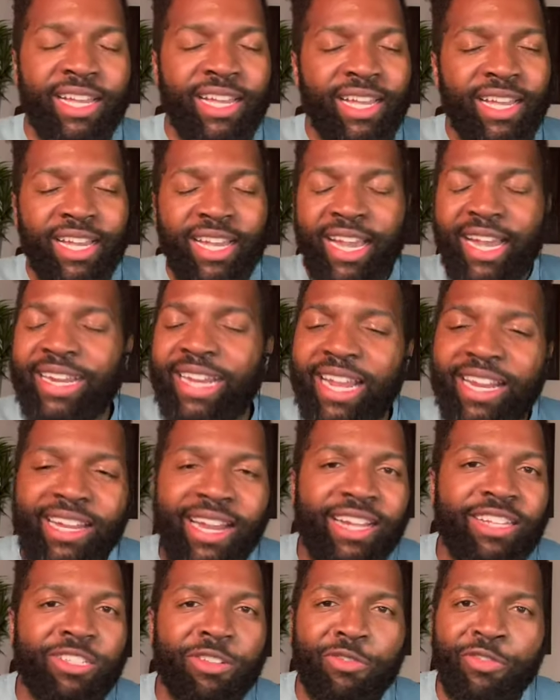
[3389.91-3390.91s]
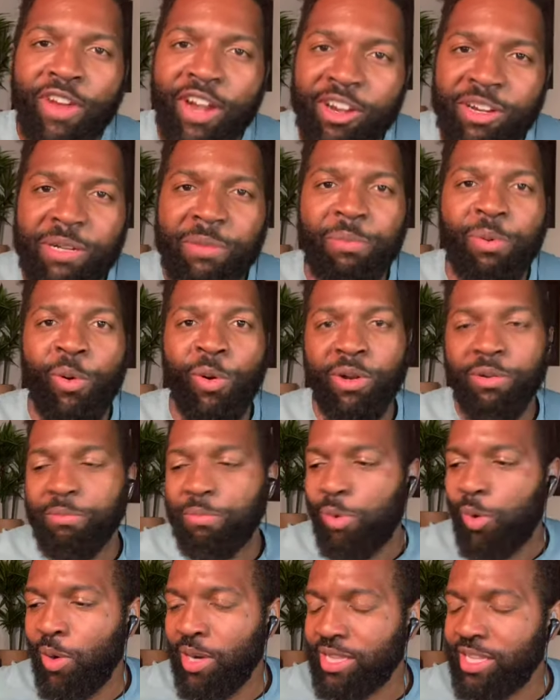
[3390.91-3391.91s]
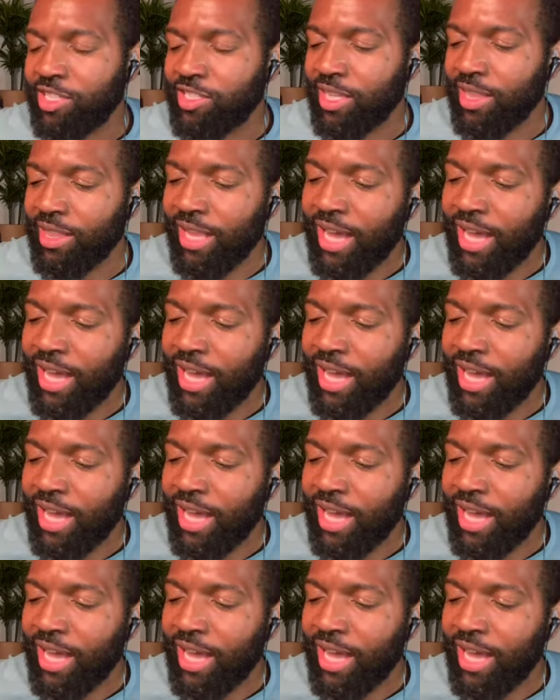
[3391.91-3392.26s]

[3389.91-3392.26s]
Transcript: There's a lot of us who get really excited about